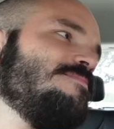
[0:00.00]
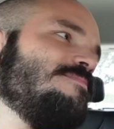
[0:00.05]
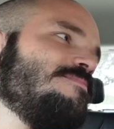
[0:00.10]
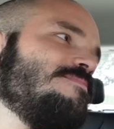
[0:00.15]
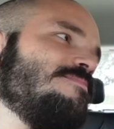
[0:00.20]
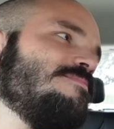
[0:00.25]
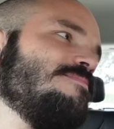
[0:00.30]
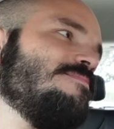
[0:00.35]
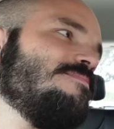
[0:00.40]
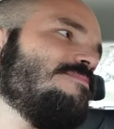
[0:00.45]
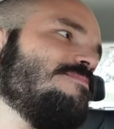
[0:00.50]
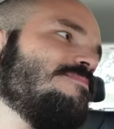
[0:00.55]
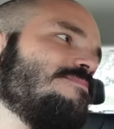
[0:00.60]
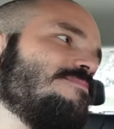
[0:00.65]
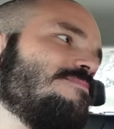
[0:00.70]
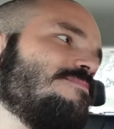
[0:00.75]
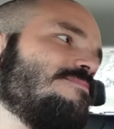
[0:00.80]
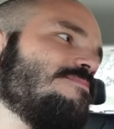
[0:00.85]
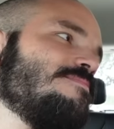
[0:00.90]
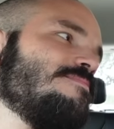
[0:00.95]

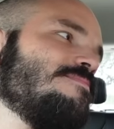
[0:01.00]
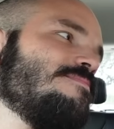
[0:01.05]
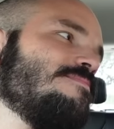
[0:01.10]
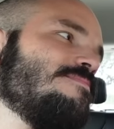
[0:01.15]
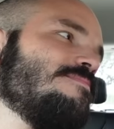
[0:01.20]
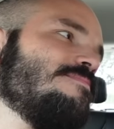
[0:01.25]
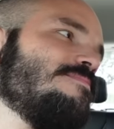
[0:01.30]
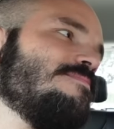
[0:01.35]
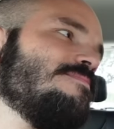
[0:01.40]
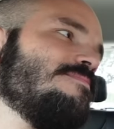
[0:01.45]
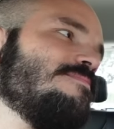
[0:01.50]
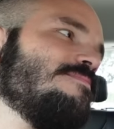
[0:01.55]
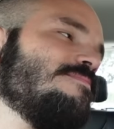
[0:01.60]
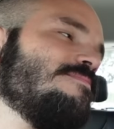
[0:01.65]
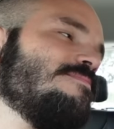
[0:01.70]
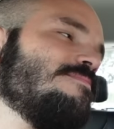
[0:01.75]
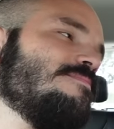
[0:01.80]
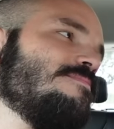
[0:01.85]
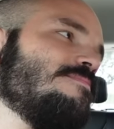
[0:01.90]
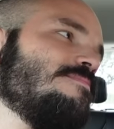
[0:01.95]

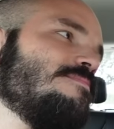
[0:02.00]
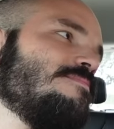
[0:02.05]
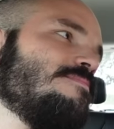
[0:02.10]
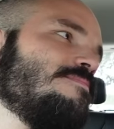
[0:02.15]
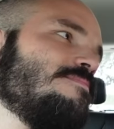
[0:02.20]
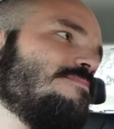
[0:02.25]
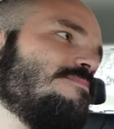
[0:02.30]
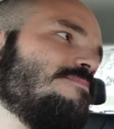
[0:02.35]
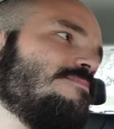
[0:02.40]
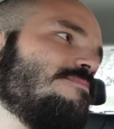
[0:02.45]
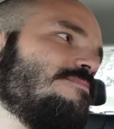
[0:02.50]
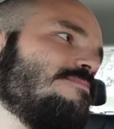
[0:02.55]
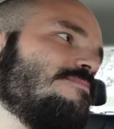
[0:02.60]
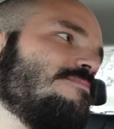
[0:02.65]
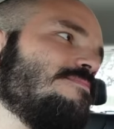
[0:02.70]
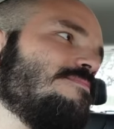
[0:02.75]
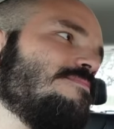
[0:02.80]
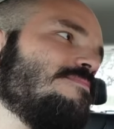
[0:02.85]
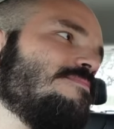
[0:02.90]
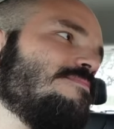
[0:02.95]

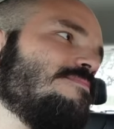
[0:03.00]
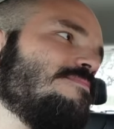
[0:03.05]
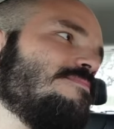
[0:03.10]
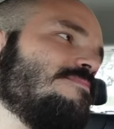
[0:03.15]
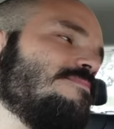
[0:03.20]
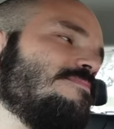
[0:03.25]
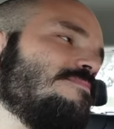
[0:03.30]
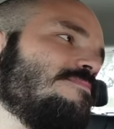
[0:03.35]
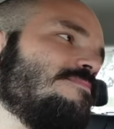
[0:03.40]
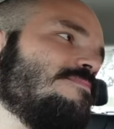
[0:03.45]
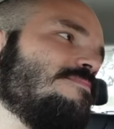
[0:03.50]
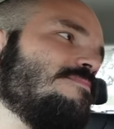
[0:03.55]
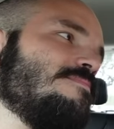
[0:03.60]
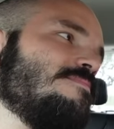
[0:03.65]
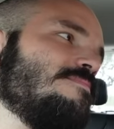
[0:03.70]
This person isn't speaking.